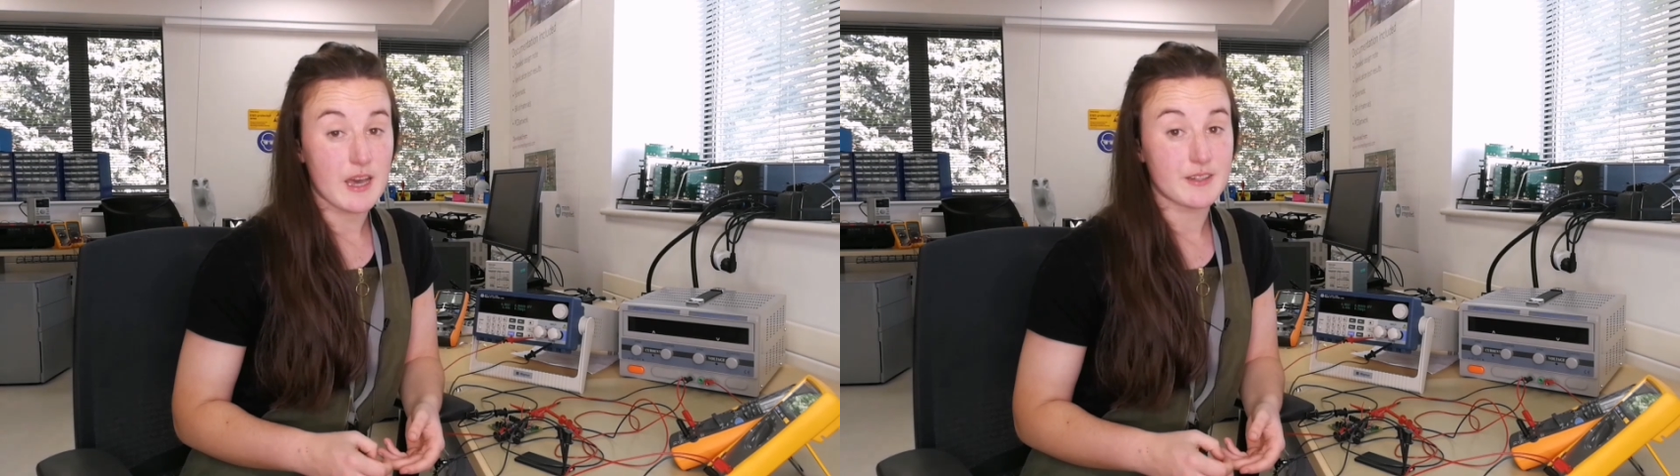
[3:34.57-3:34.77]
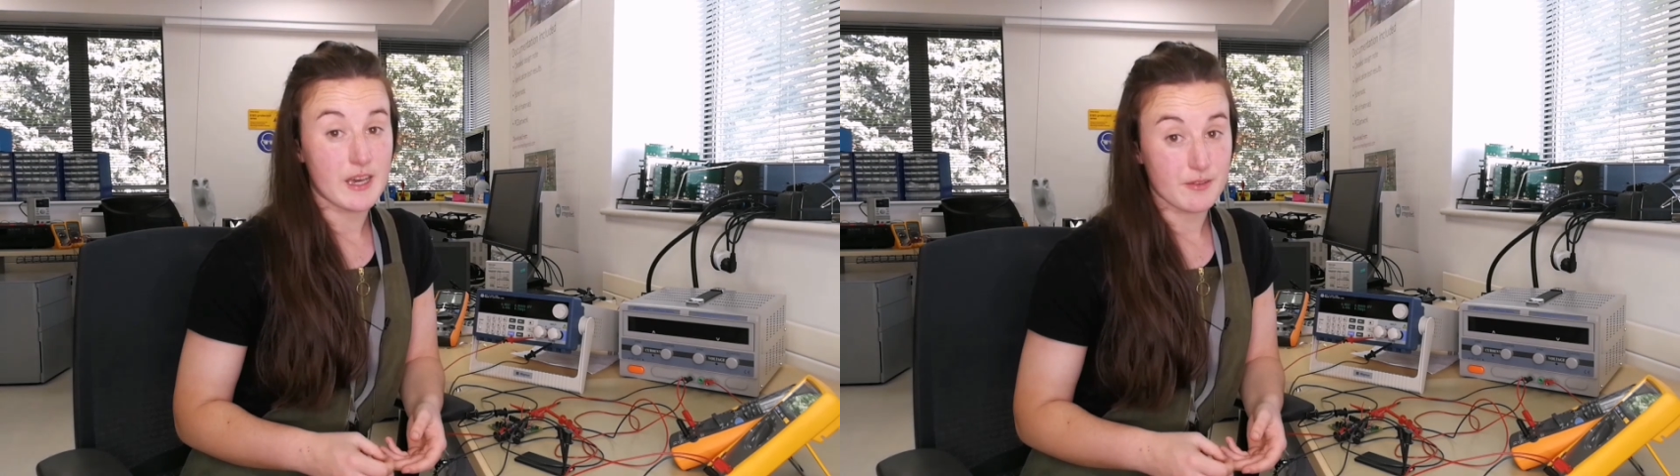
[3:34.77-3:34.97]

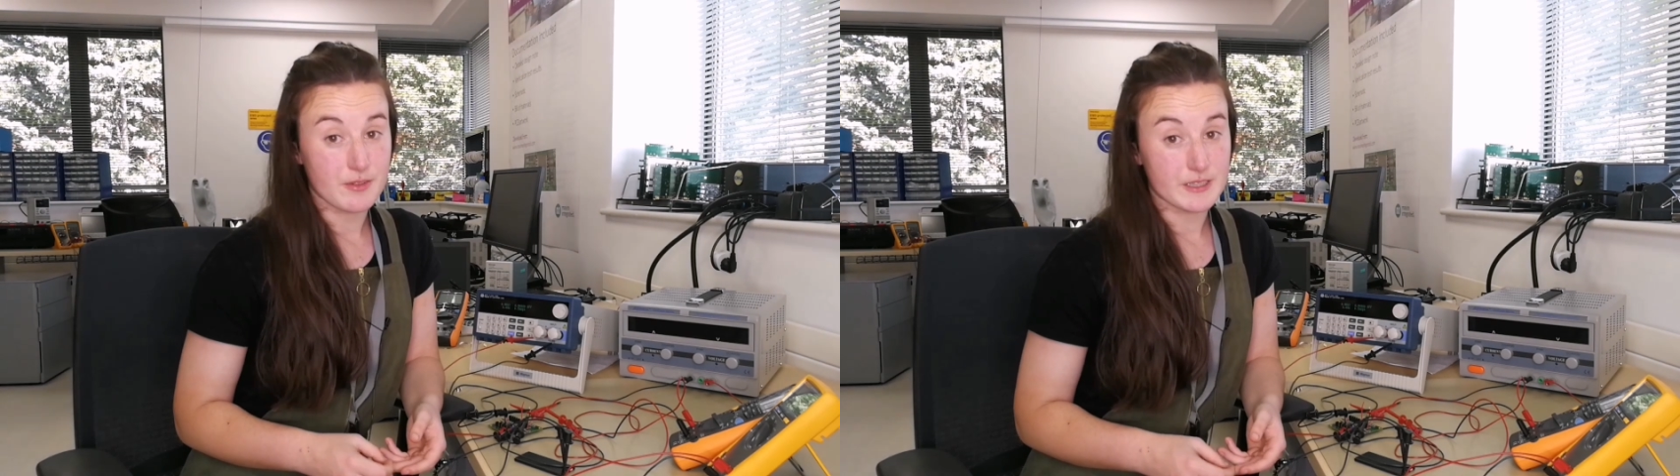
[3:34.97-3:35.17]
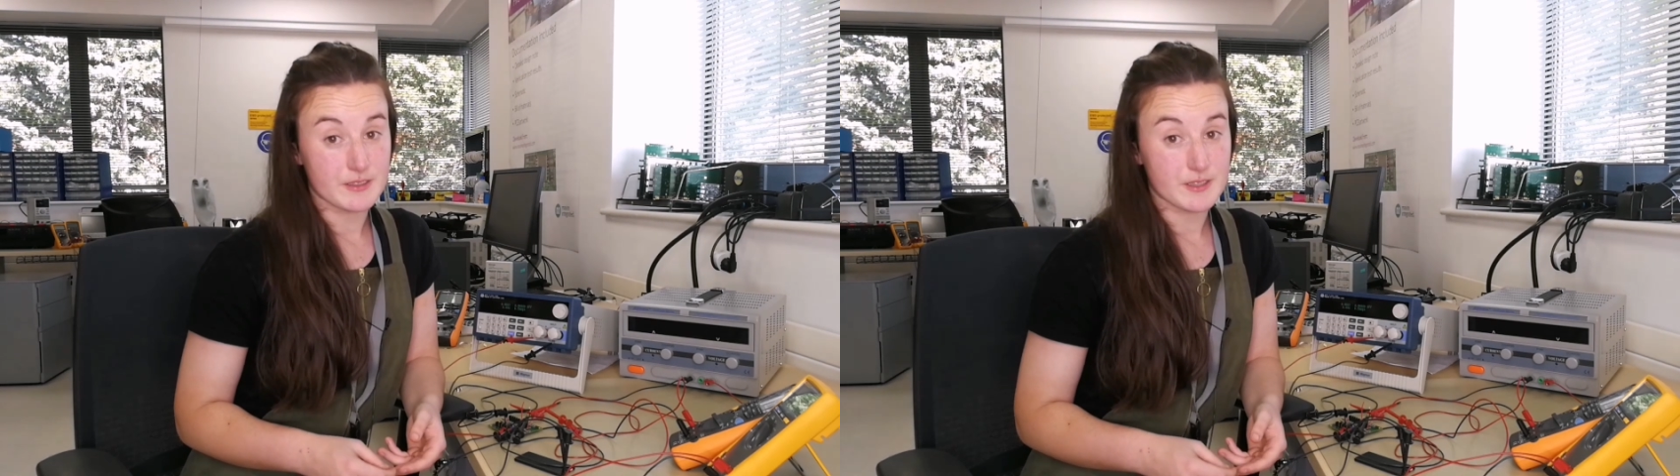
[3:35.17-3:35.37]
at
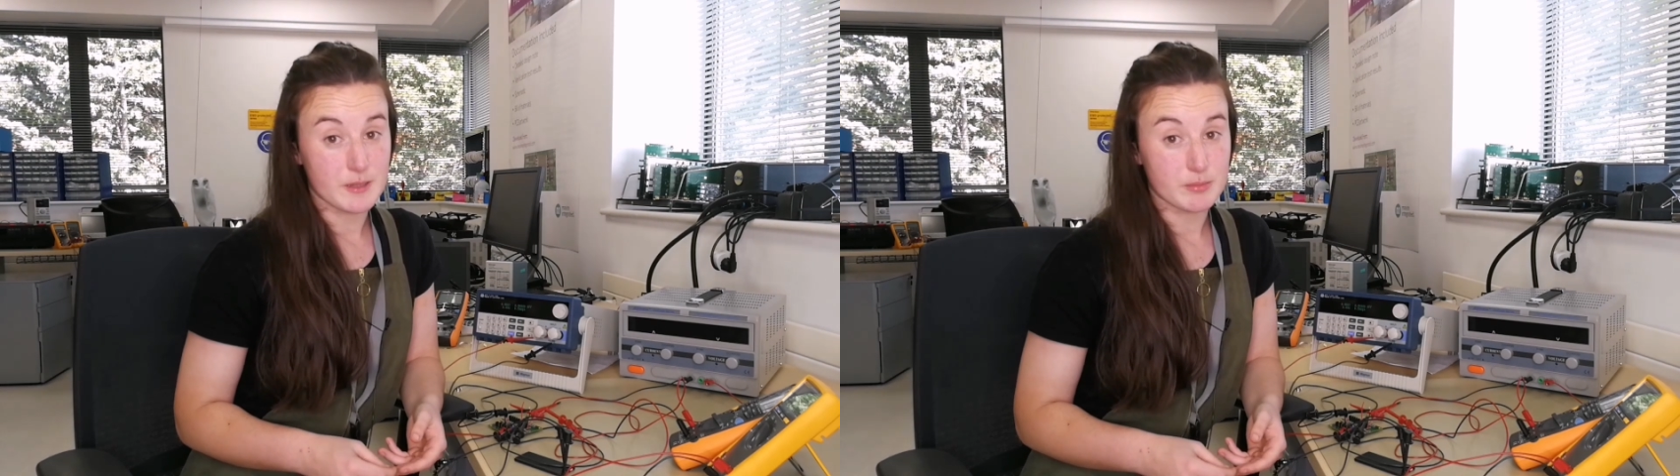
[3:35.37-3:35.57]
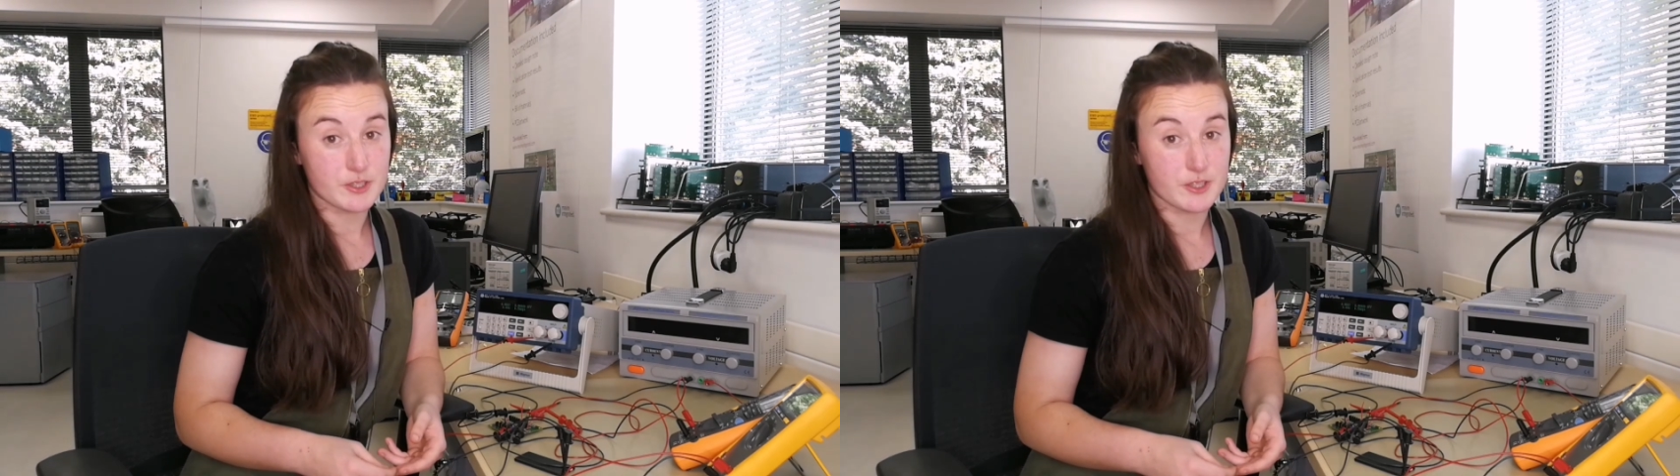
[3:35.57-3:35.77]
elevated
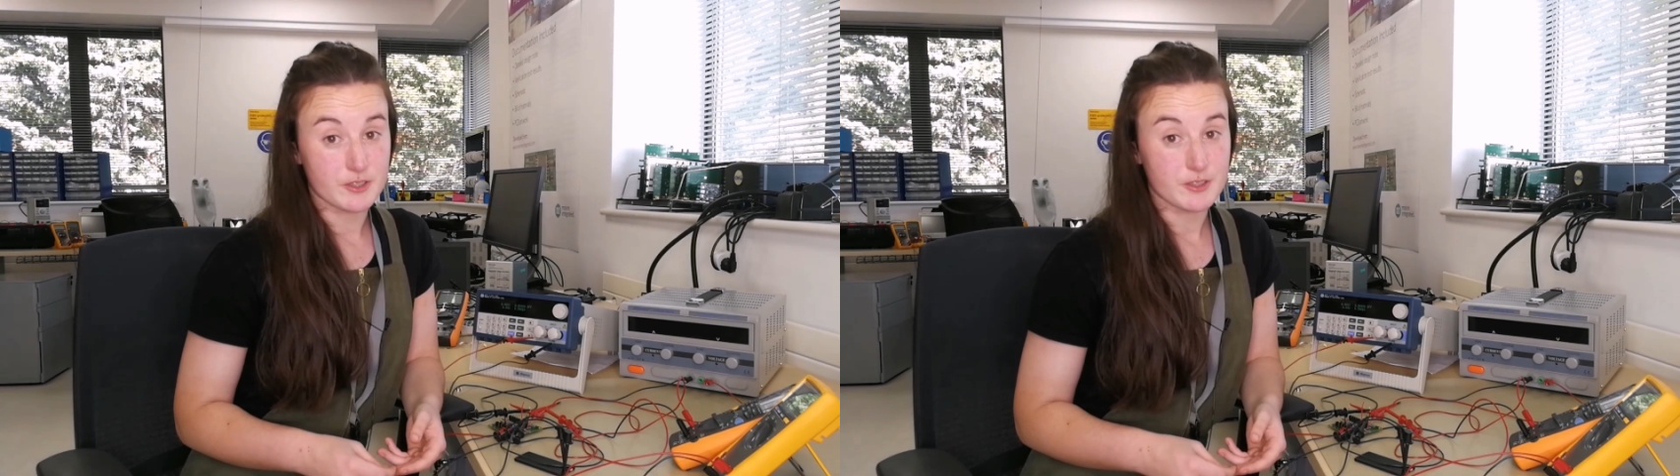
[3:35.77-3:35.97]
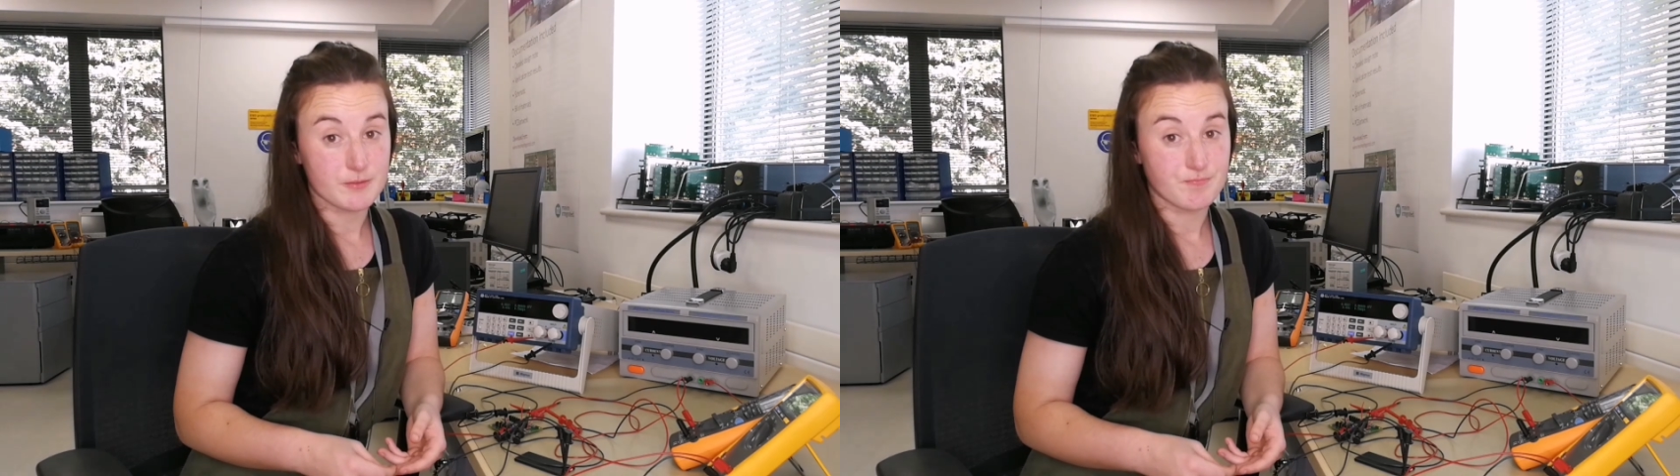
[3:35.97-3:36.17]

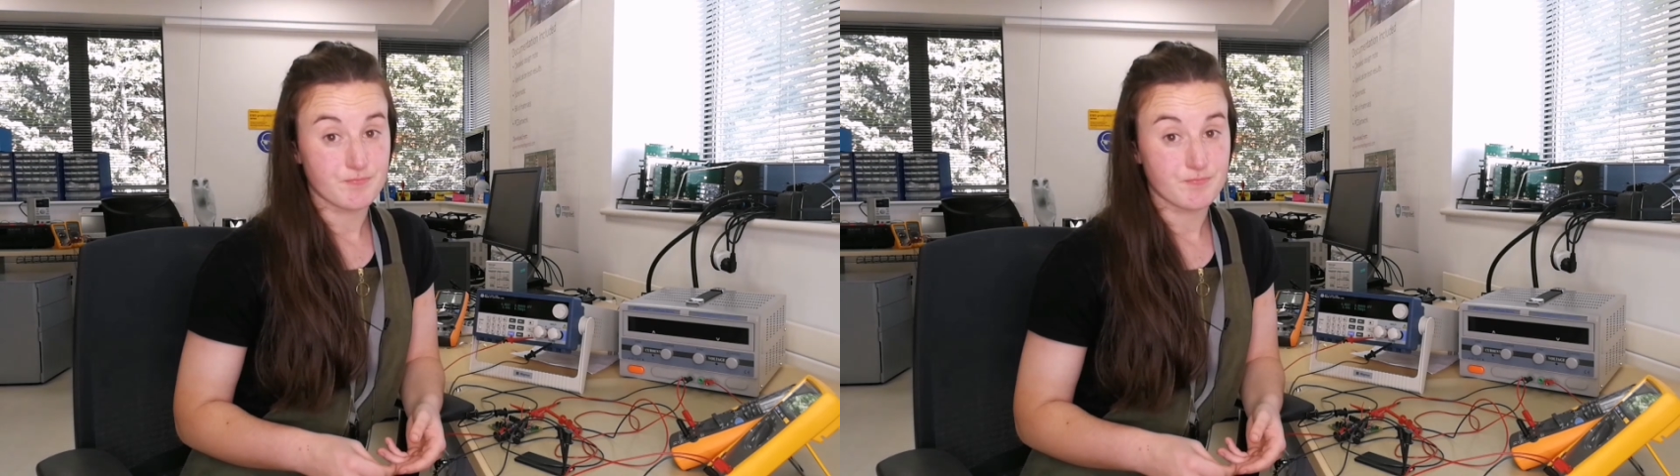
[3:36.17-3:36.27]
temperatures.